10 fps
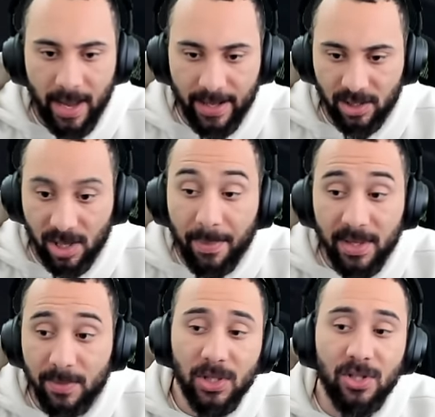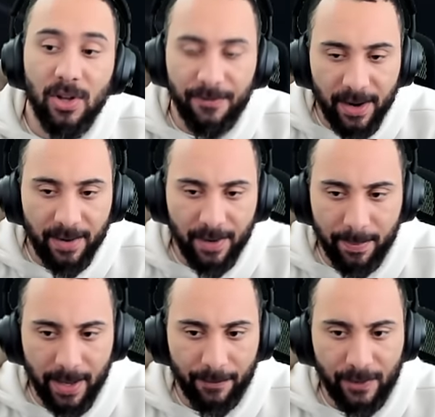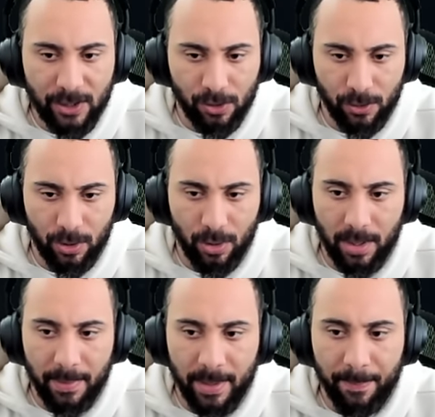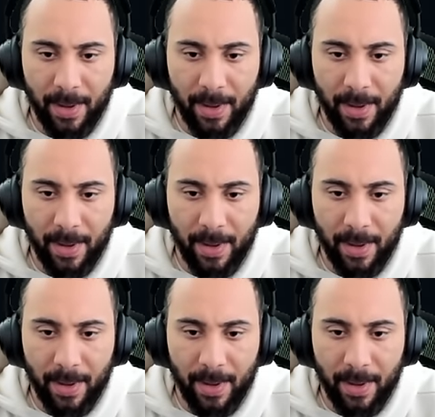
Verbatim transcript: and some of these missions are very, very beneficial, you know what I mean?